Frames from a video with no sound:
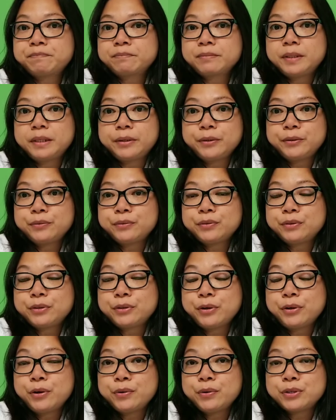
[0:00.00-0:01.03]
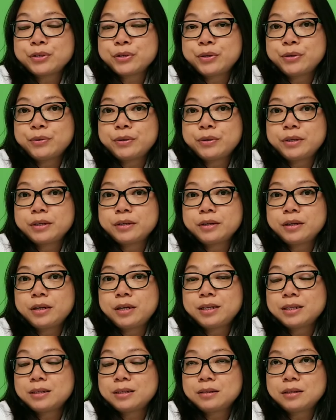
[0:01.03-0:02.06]
you know the whole entire
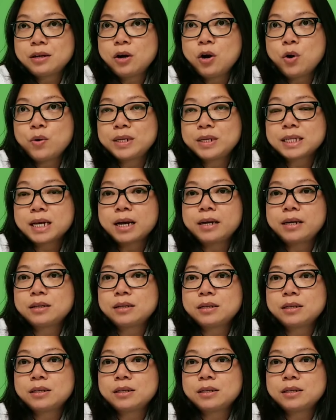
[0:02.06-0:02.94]
and the whole entire